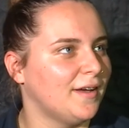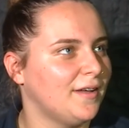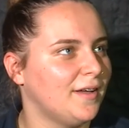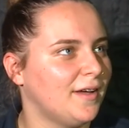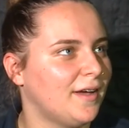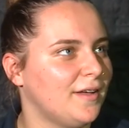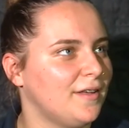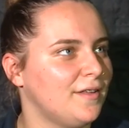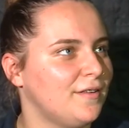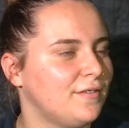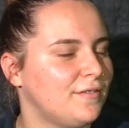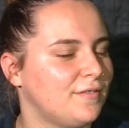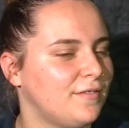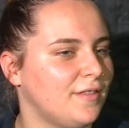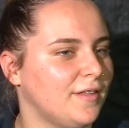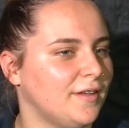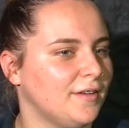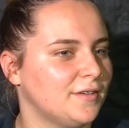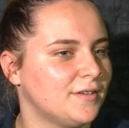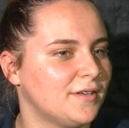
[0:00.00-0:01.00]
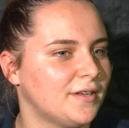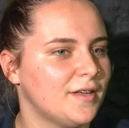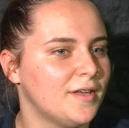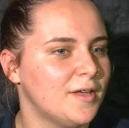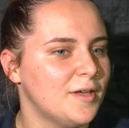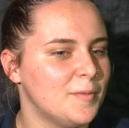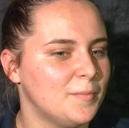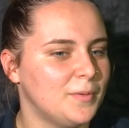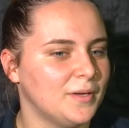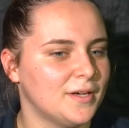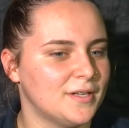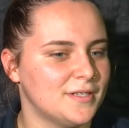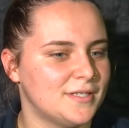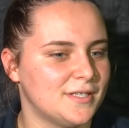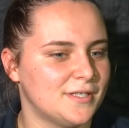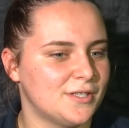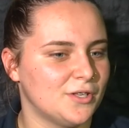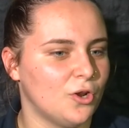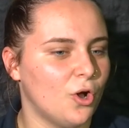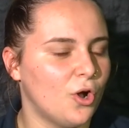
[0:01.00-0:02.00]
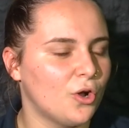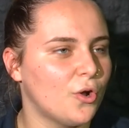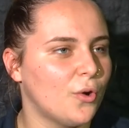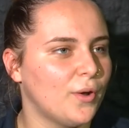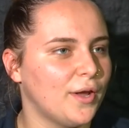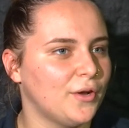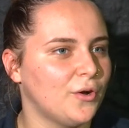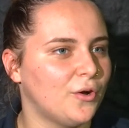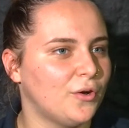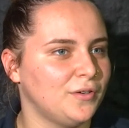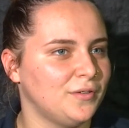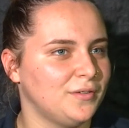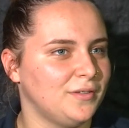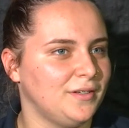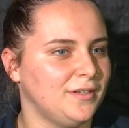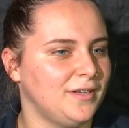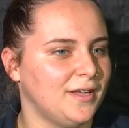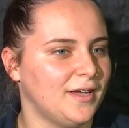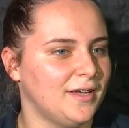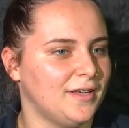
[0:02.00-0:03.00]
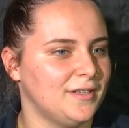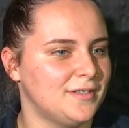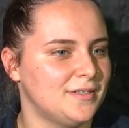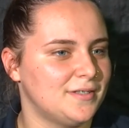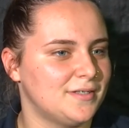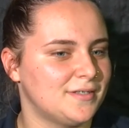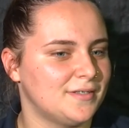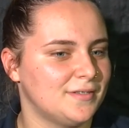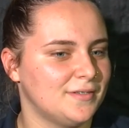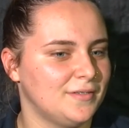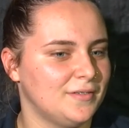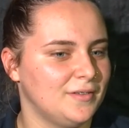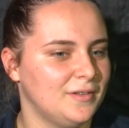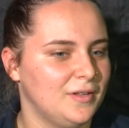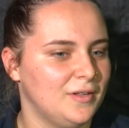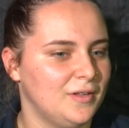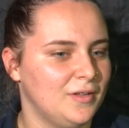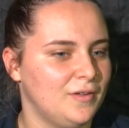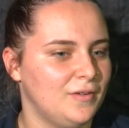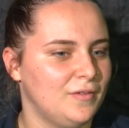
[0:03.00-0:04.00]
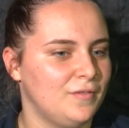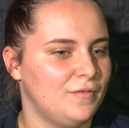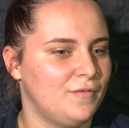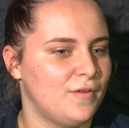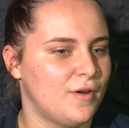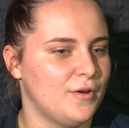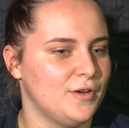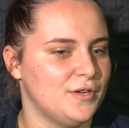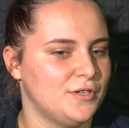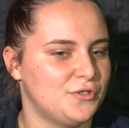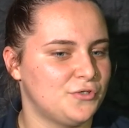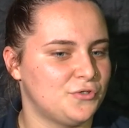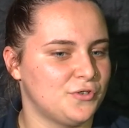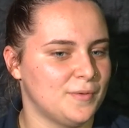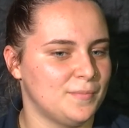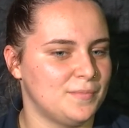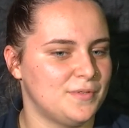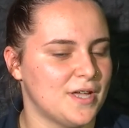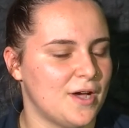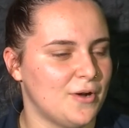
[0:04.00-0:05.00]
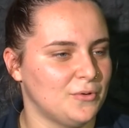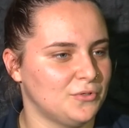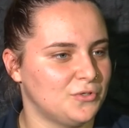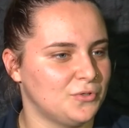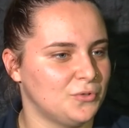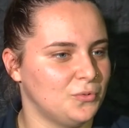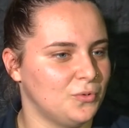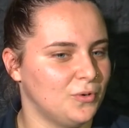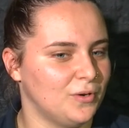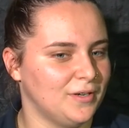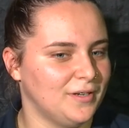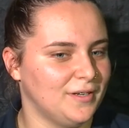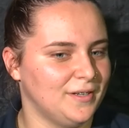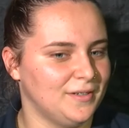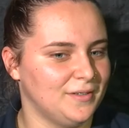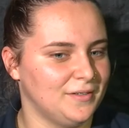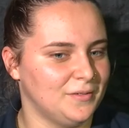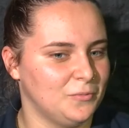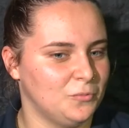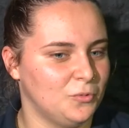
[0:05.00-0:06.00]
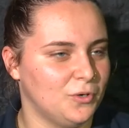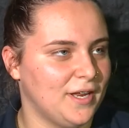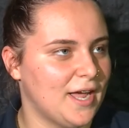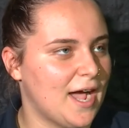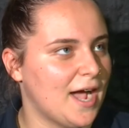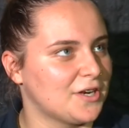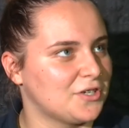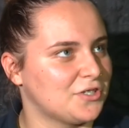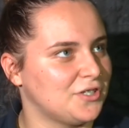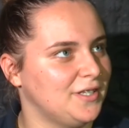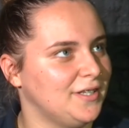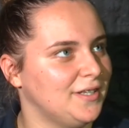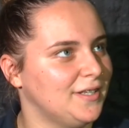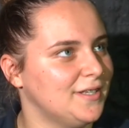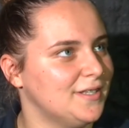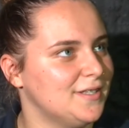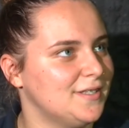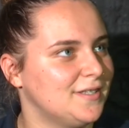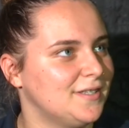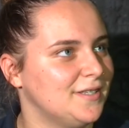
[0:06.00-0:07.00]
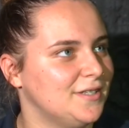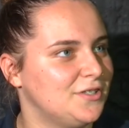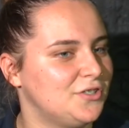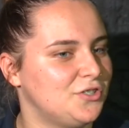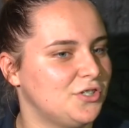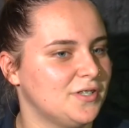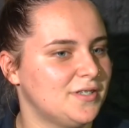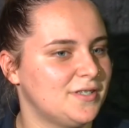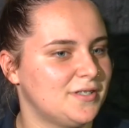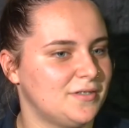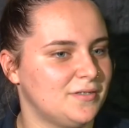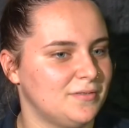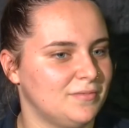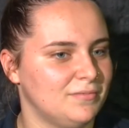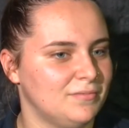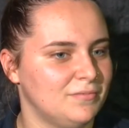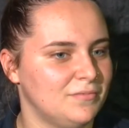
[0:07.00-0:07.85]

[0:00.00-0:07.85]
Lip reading: I think, because there's a lot going on, yet it's very stripped down to what it actually is. It's just